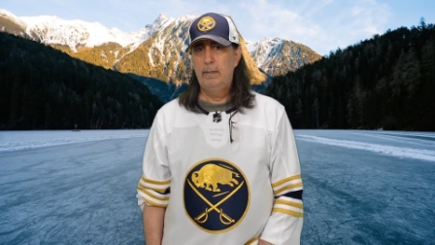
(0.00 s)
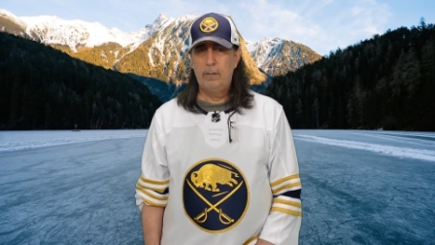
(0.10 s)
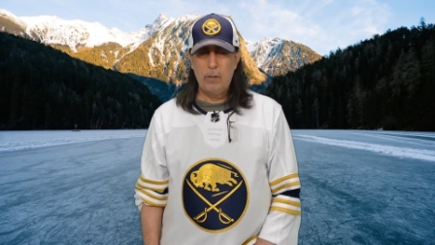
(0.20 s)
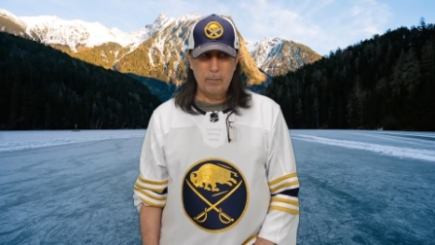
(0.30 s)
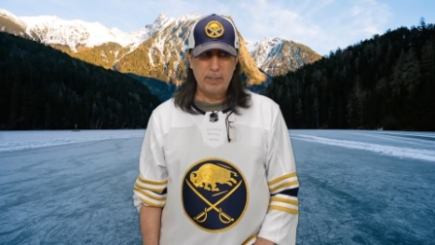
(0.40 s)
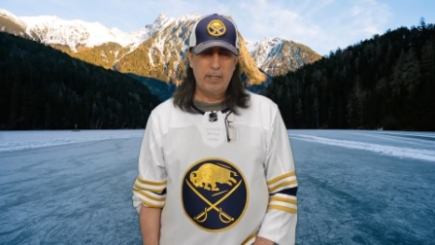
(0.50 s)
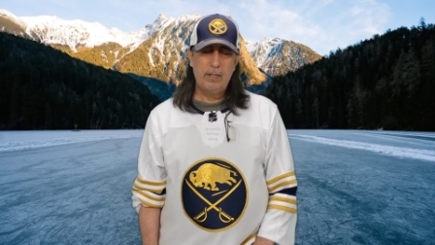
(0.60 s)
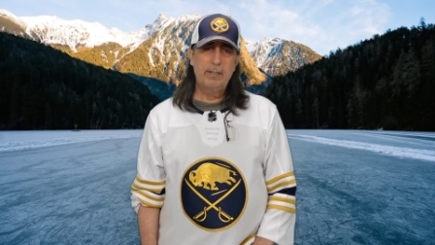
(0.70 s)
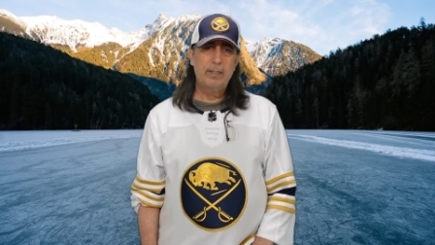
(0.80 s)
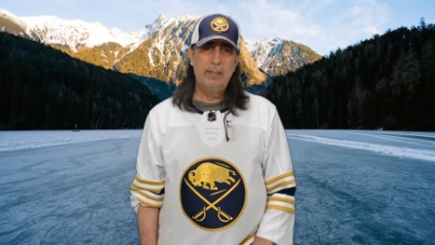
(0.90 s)
No
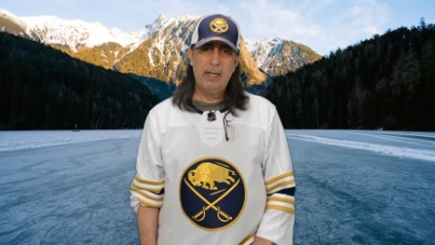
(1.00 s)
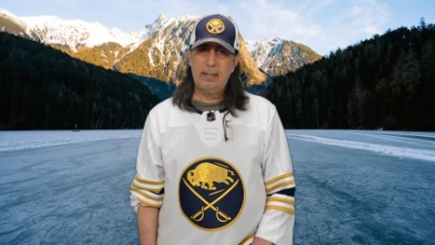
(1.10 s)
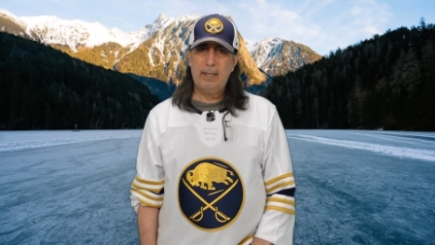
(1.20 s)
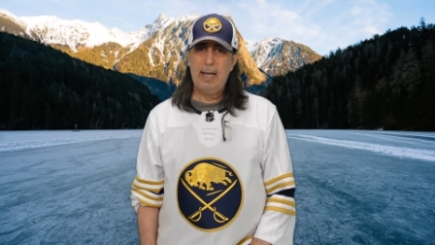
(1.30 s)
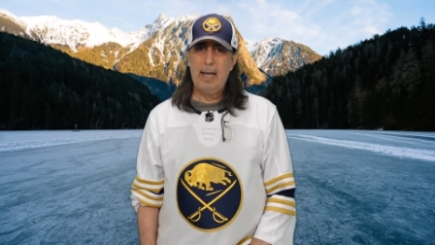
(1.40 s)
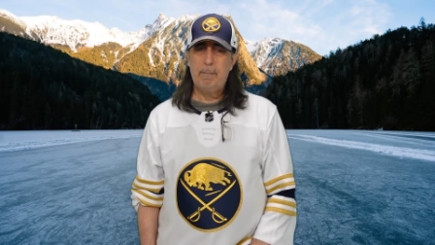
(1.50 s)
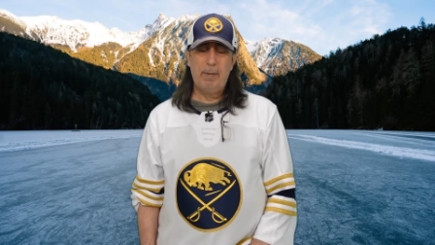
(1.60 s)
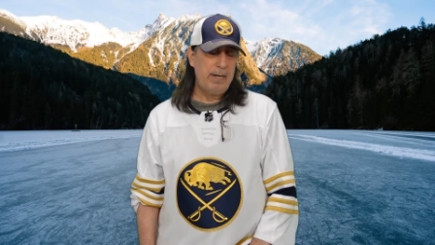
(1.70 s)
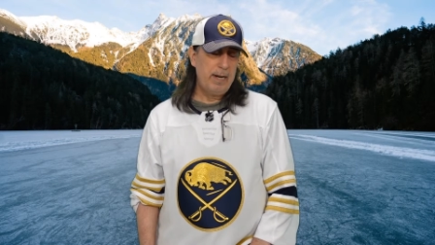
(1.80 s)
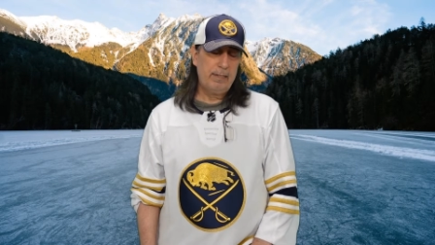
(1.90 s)
results, nothing
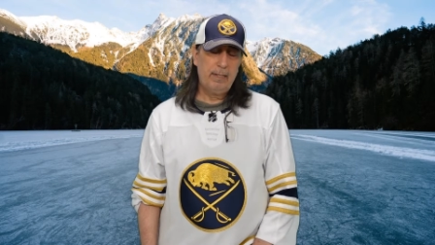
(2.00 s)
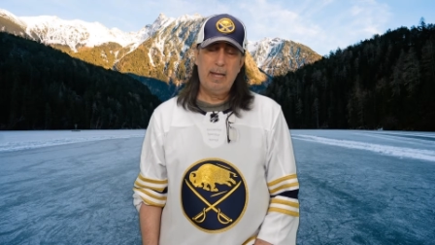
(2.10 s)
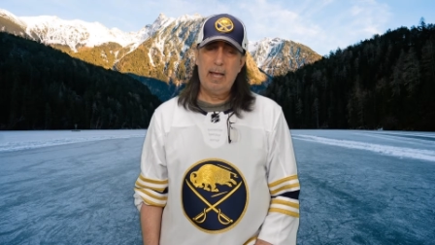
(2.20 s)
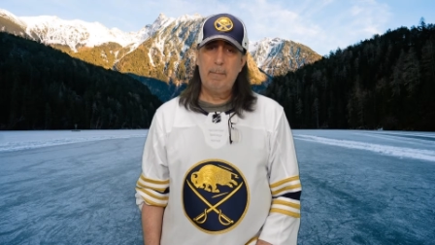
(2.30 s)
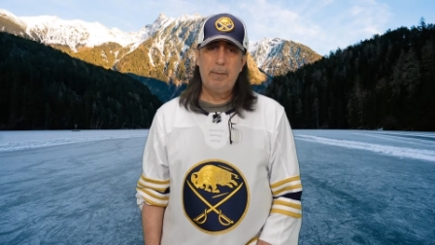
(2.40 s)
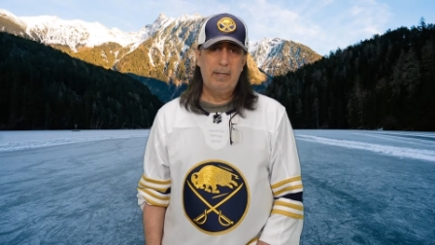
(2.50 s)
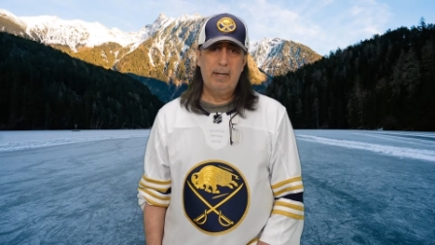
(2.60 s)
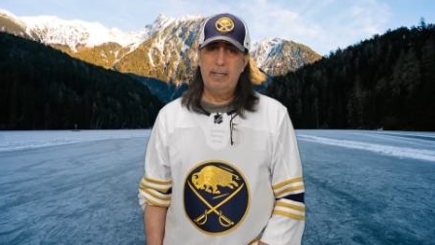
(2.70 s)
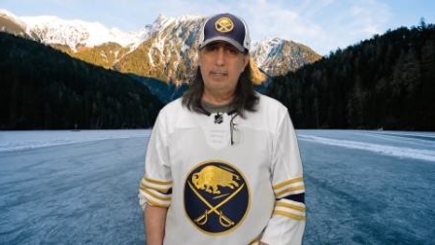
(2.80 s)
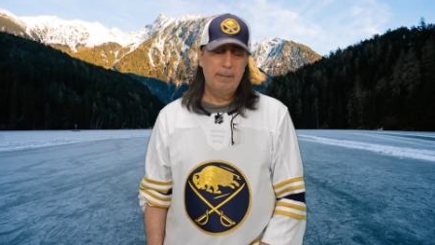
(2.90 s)
happened. Nothing happened,
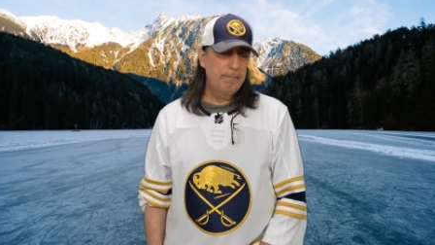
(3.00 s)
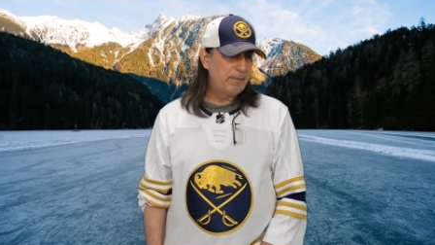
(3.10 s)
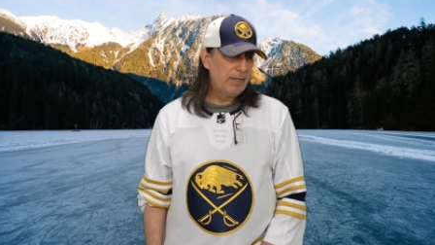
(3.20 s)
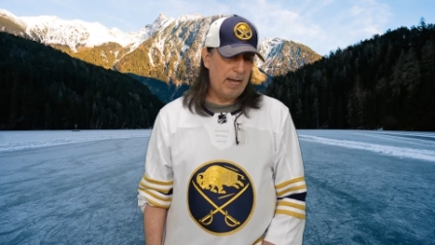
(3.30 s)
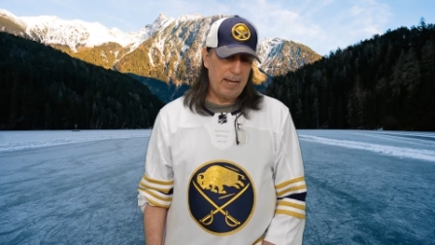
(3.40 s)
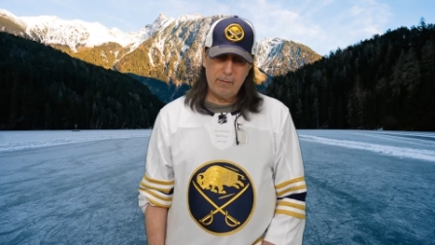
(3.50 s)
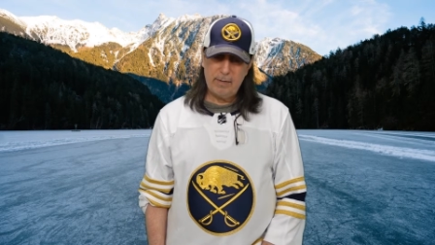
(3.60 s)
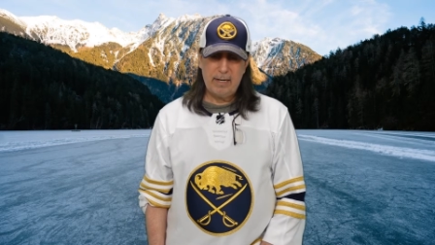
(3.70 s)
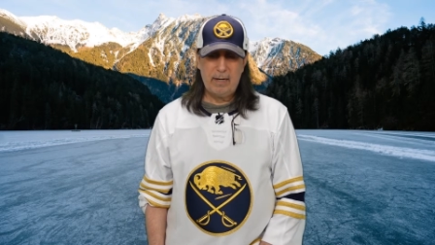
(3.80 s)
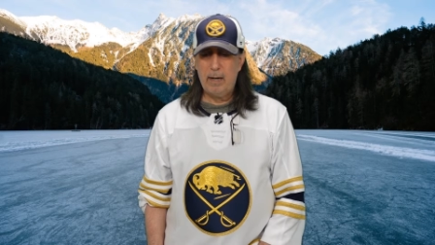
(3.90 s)
guys. I don't
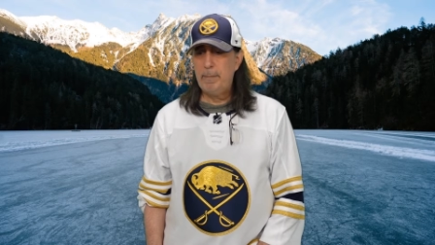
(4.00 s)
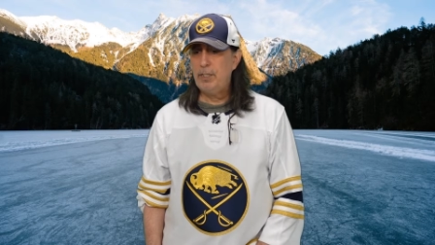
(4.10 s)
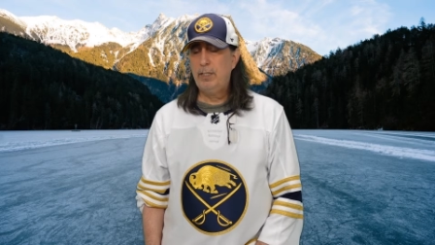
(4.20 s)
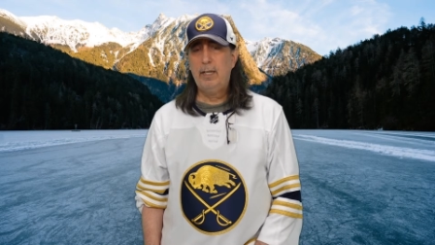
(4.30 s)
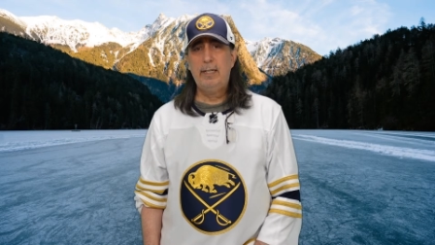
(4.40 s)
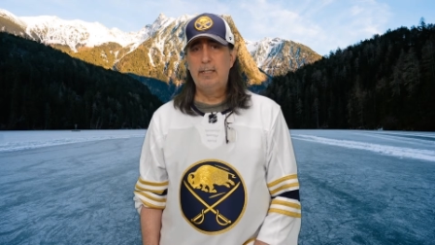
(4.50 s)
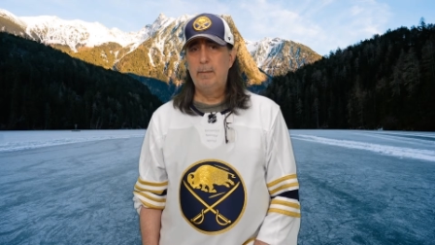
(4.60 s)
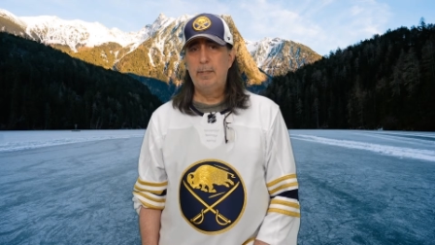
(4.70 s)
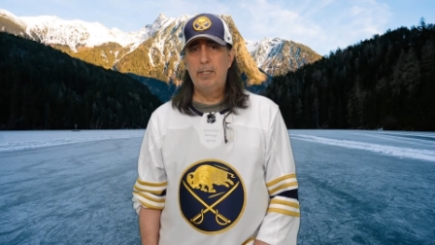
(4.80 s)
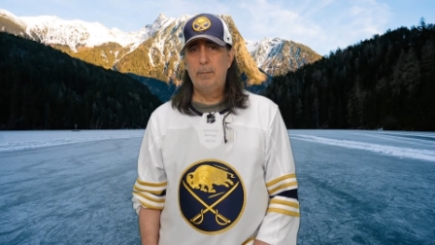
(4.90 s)
care how much you like
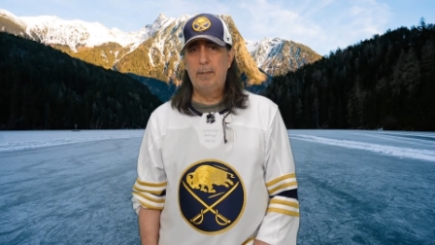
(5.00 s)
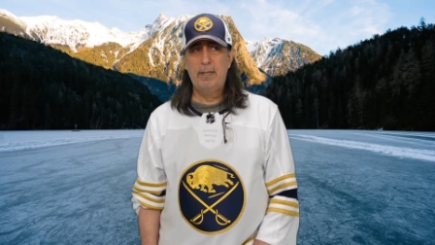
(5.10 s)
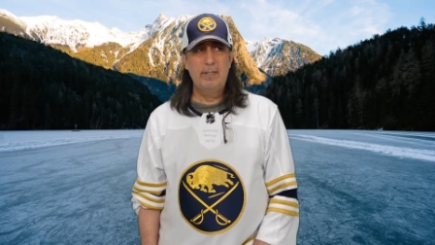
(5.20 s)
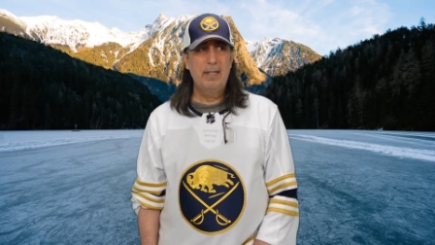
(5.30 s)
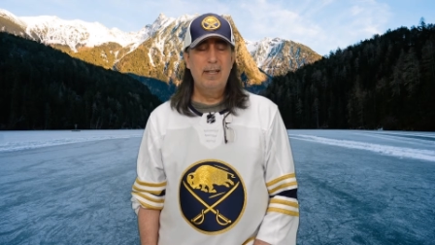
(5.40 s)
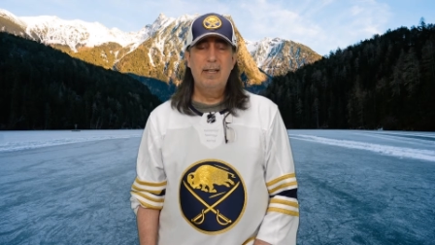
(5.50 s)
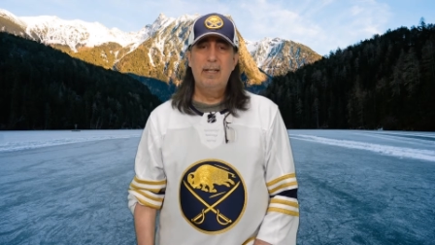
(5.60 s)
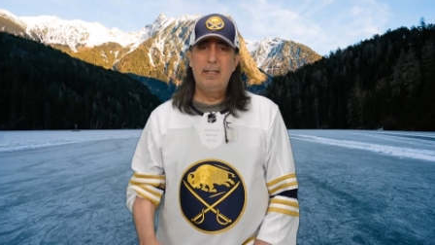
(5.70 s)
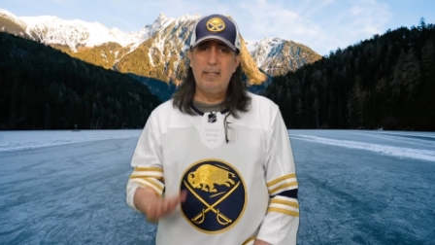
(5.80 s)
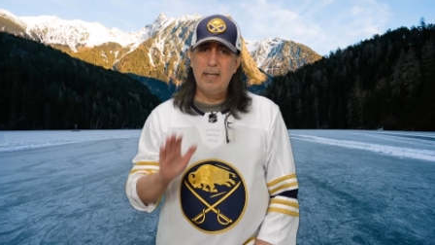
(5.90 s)
some of these players,
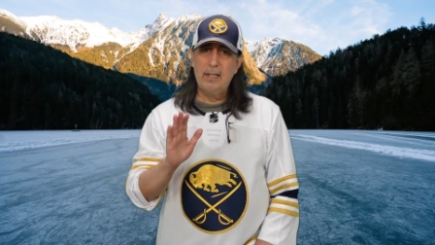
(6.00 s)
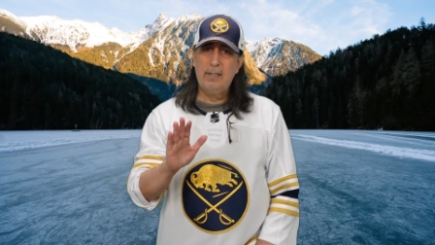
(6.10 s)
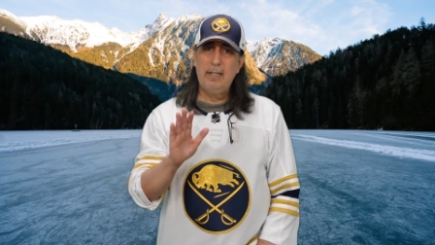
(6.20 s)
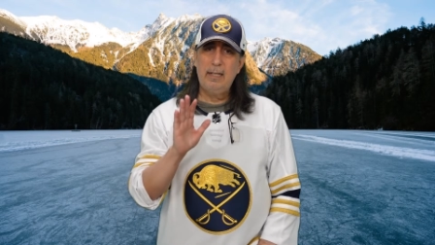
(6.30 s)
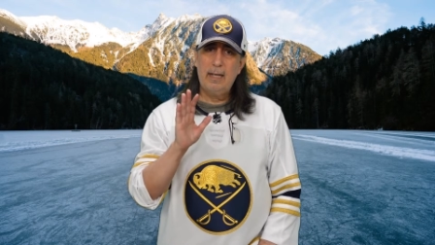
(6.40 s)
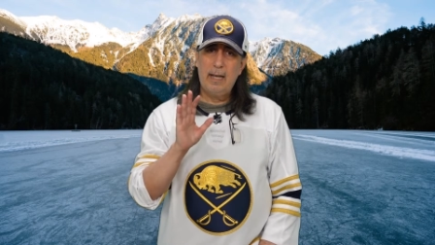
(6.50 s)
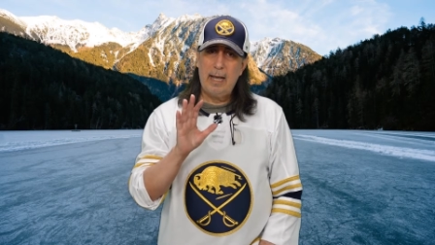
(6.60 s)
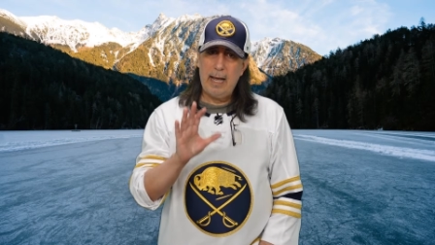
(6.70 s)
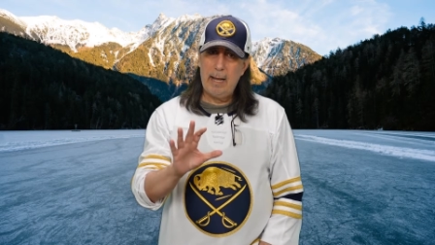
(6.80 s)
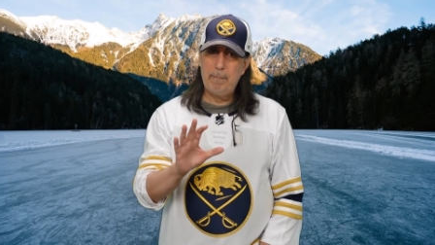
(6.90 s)
nothing
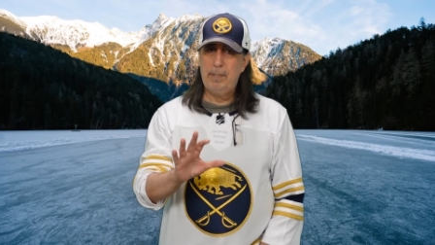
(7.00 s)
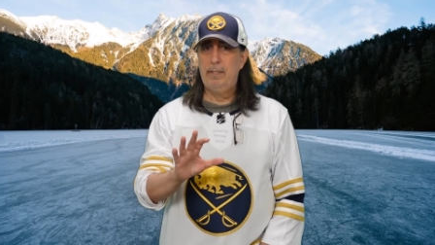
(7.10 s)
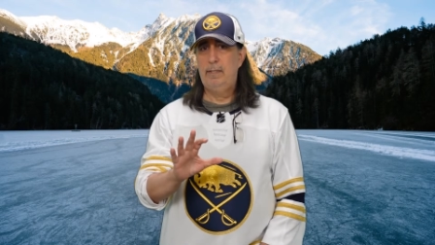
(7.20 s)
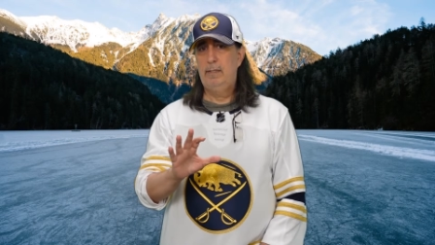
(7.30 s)
happened,